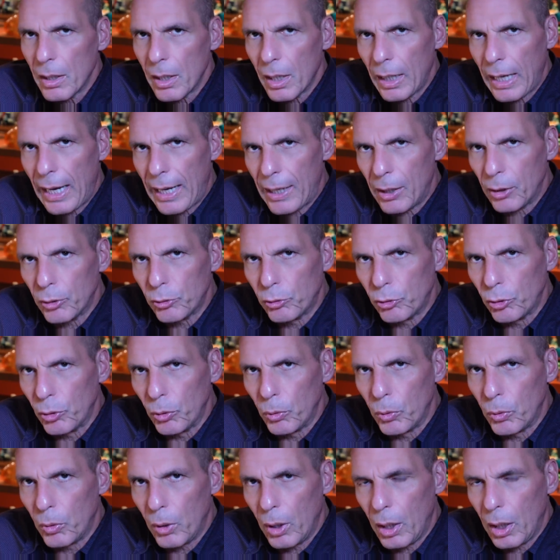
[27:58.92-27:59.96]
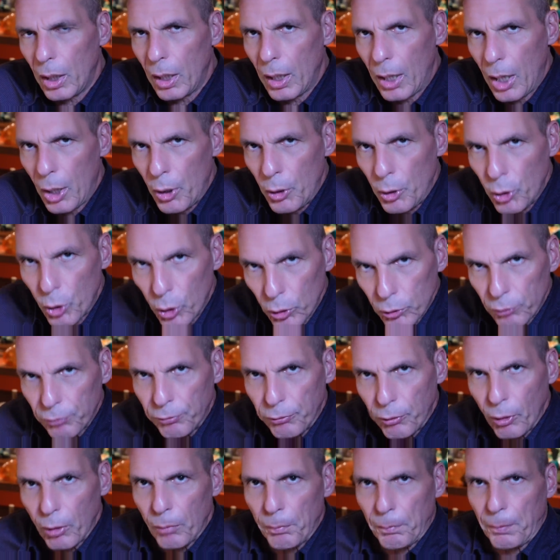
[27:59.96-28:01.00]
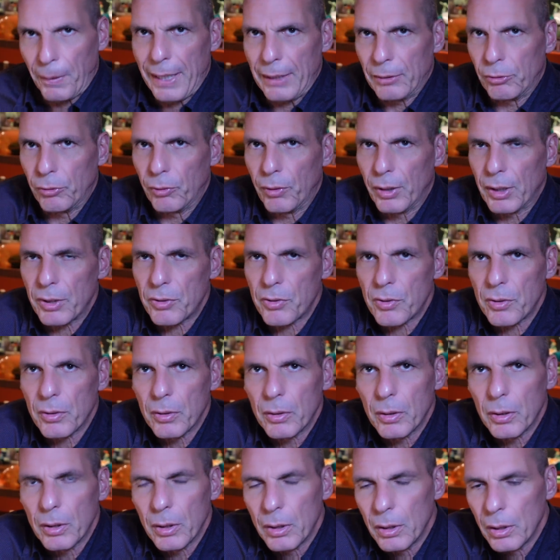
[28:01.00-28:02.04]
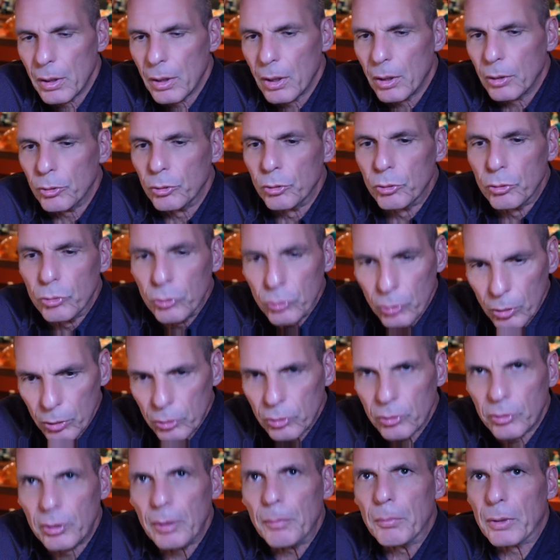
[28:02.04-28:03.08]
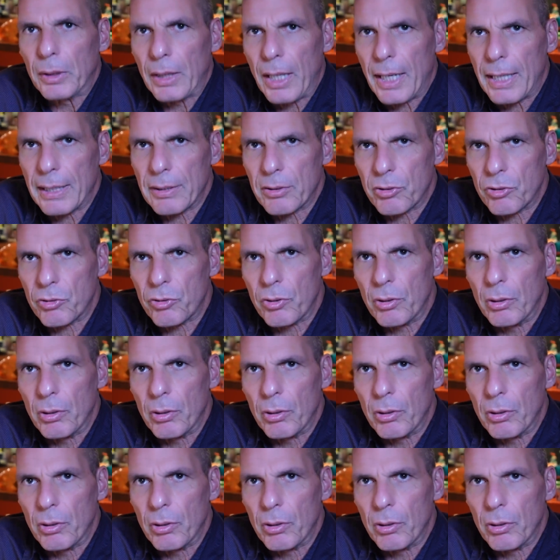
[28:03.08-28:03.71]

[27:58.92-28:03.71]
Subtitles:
How to not fall prey to this, not demonize